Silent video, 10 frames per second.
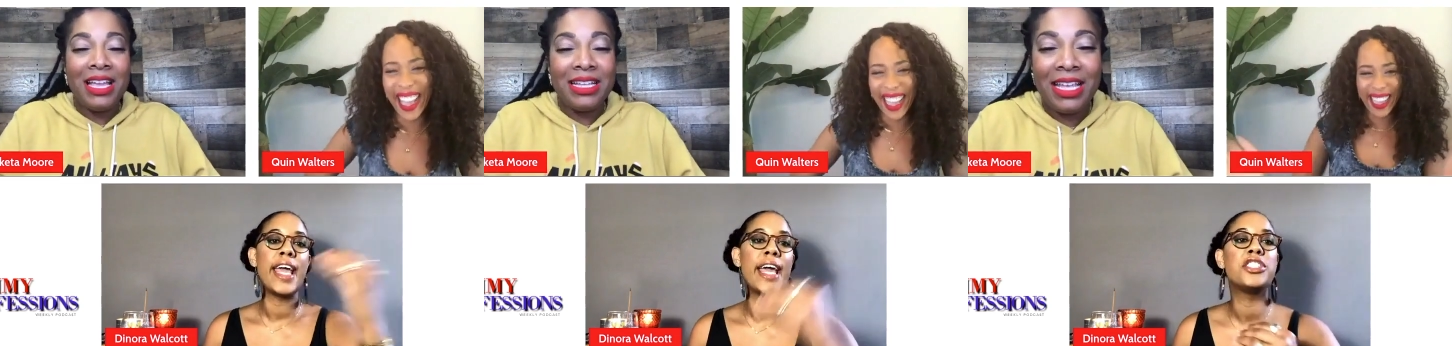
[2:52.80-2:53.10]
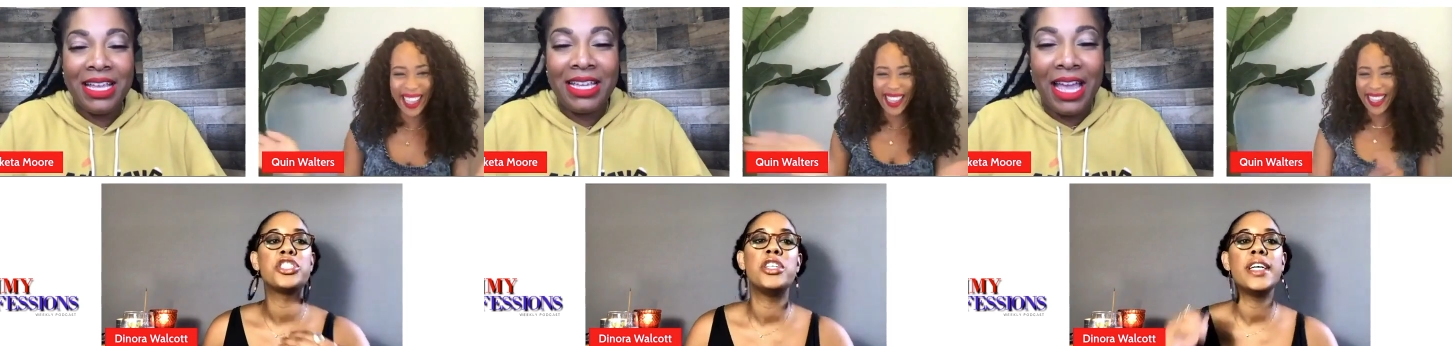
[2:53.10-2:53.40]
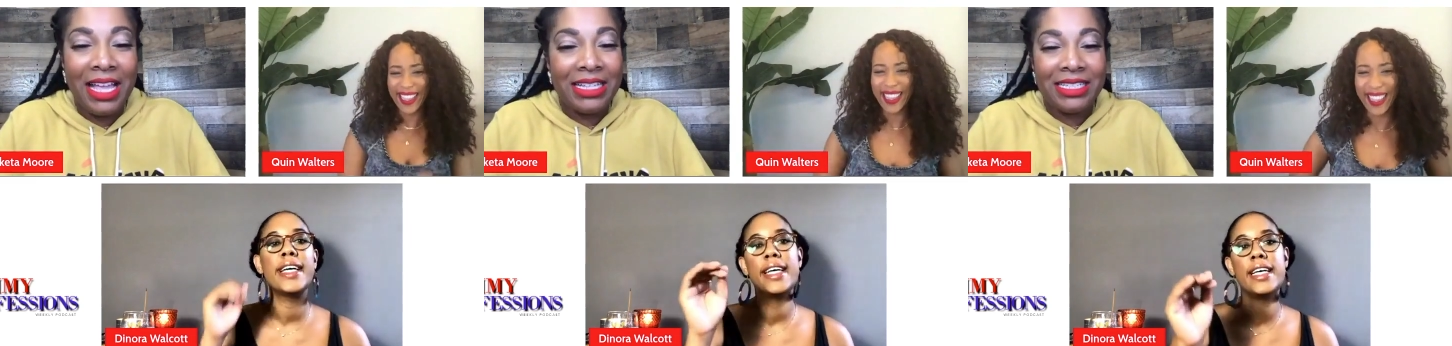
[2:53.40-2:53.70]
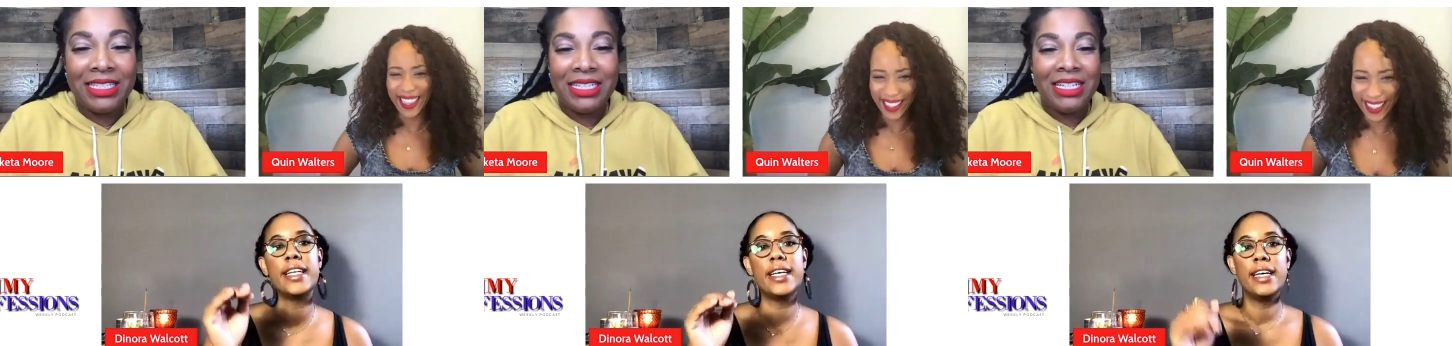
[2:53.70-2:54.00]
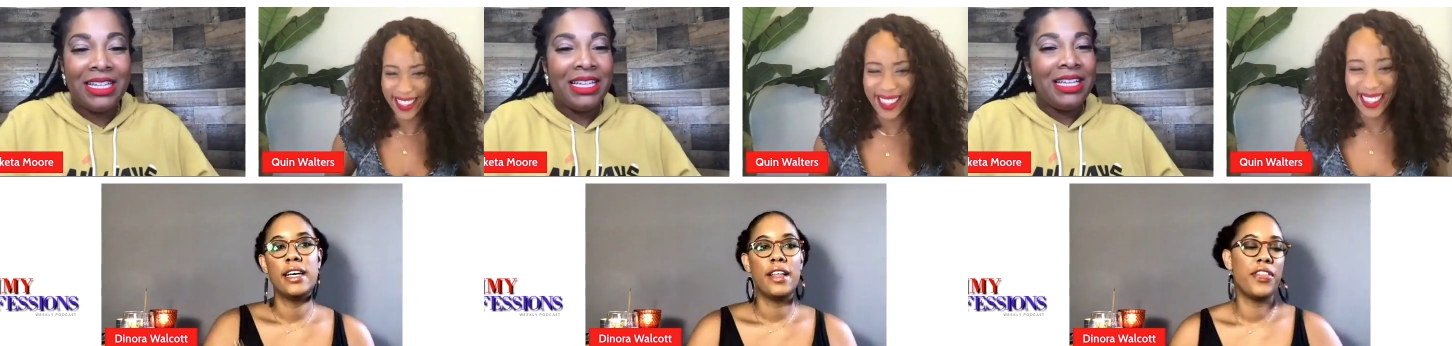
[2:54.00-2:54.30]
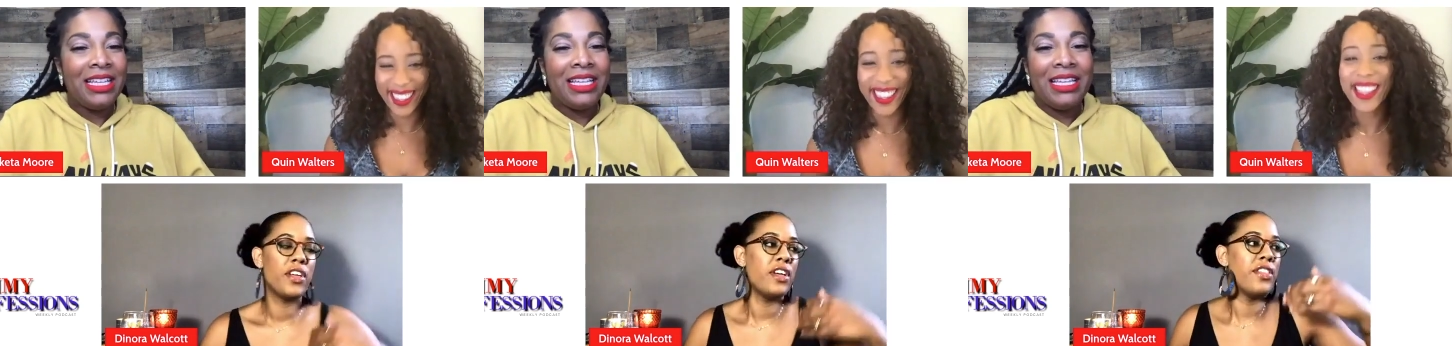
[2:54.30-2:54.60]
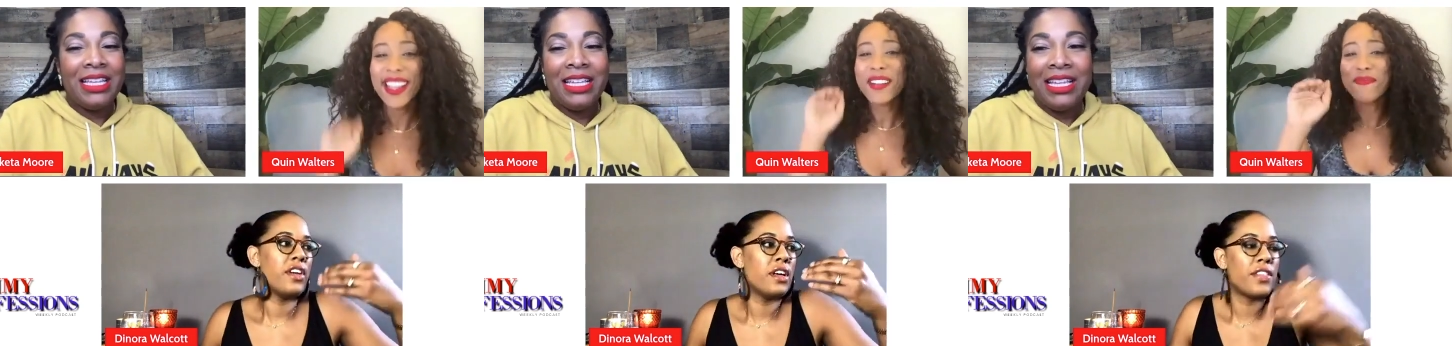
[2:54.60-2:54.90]
Speaker 1: nature in the
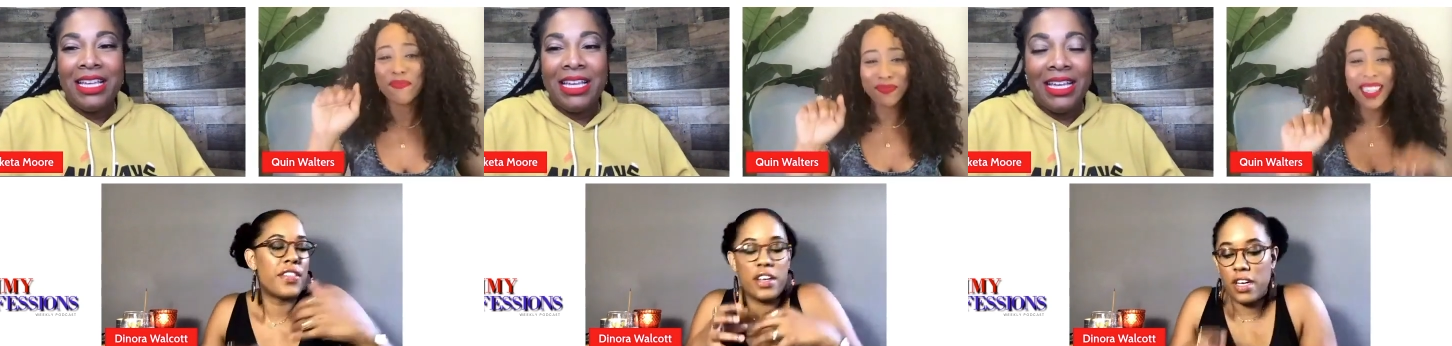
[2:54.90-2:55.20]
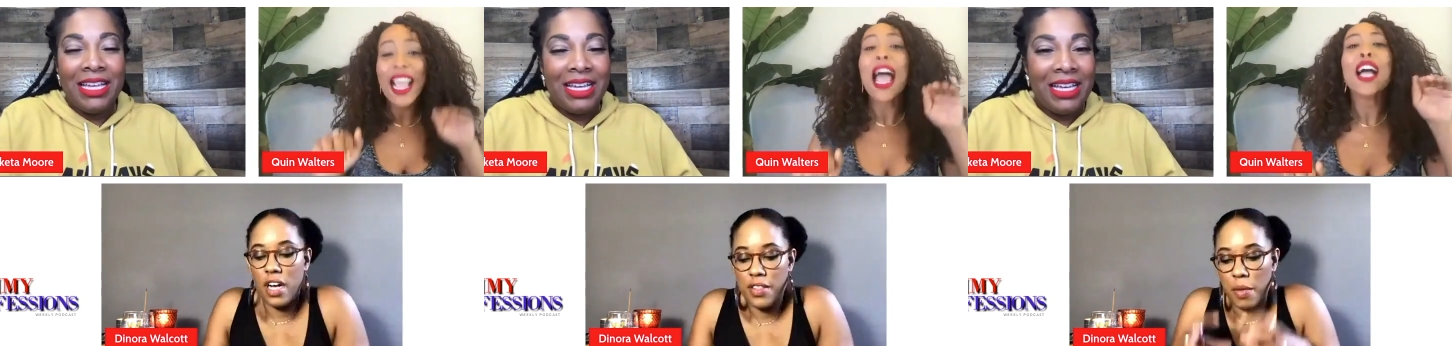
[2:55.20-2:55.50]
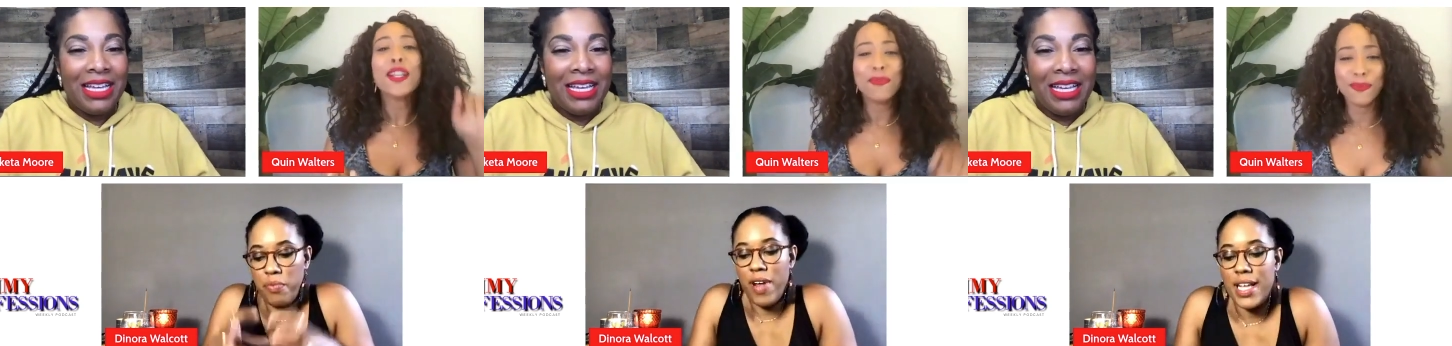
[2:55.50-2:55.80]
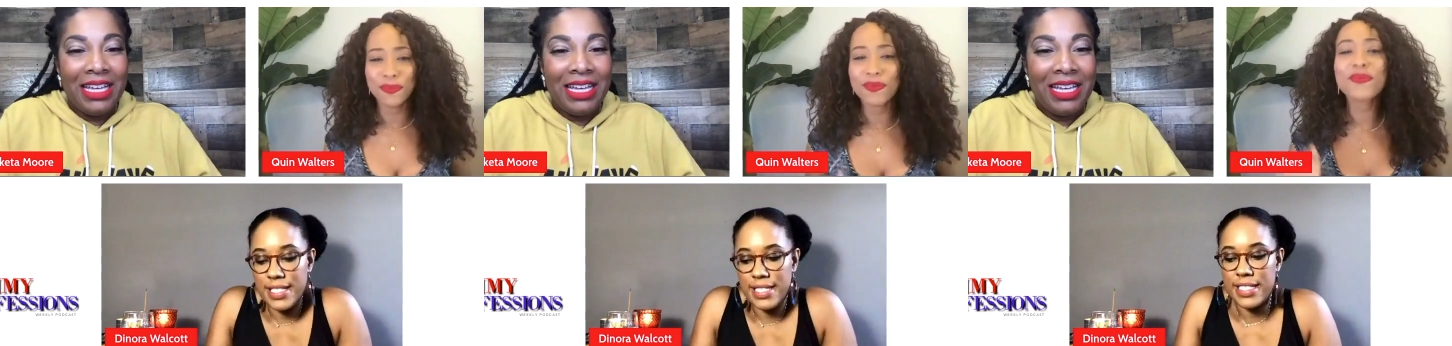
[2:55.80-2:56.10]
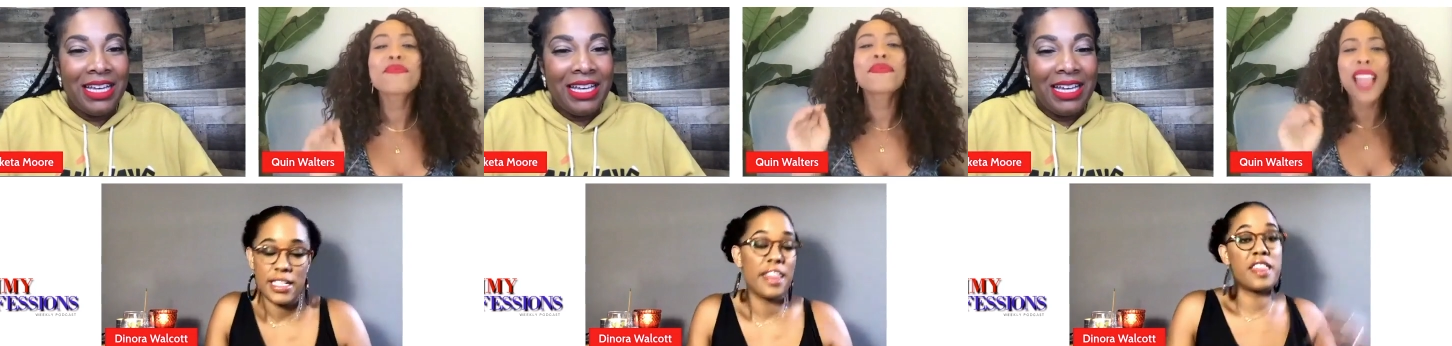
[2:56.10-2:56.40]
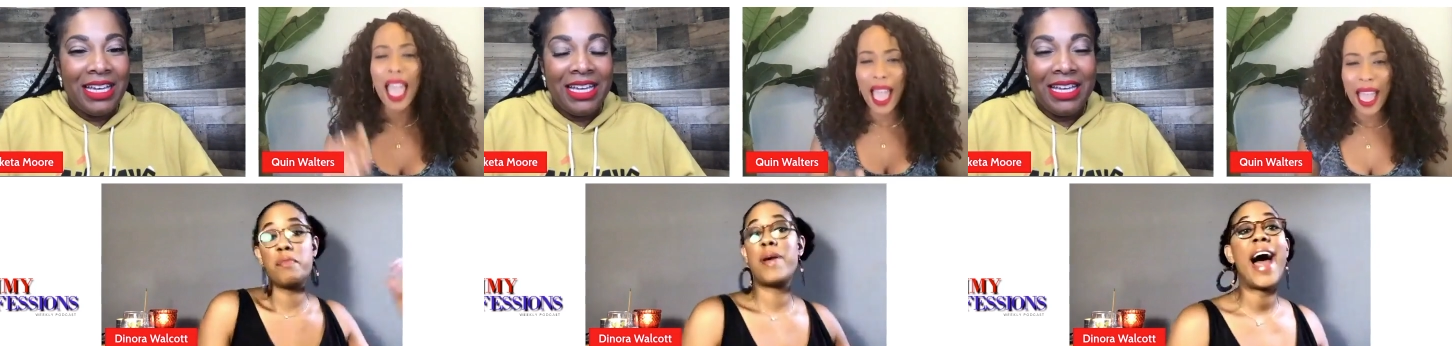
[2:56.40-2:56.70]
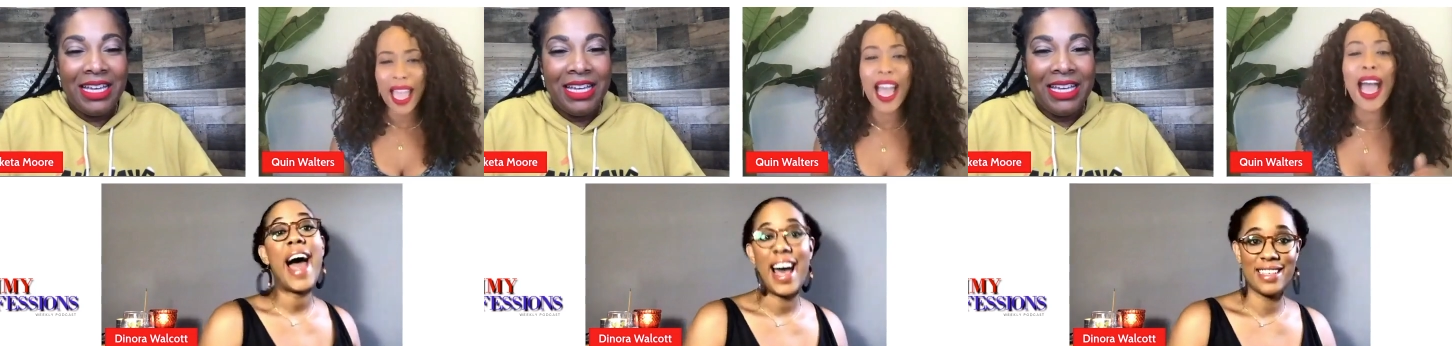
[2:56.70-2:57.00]
the the the present, the
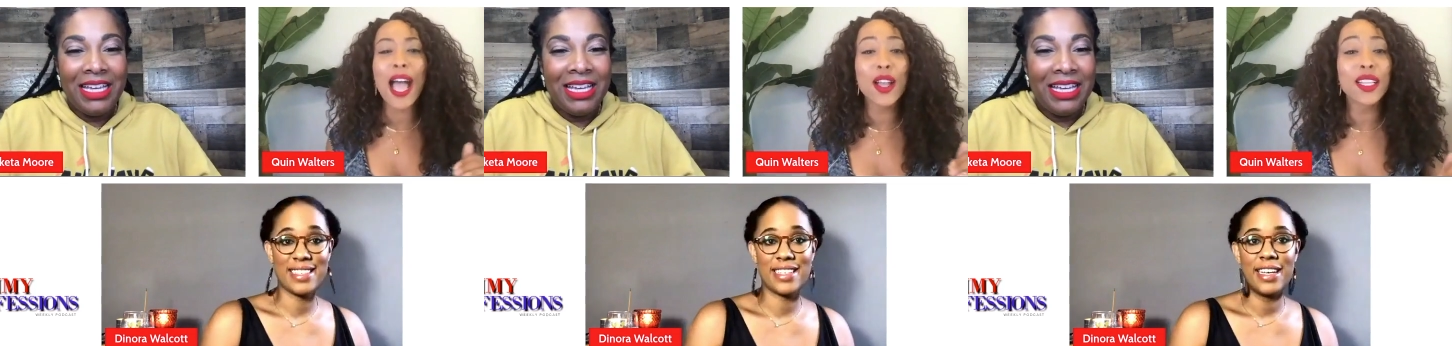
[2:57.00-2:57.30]
past,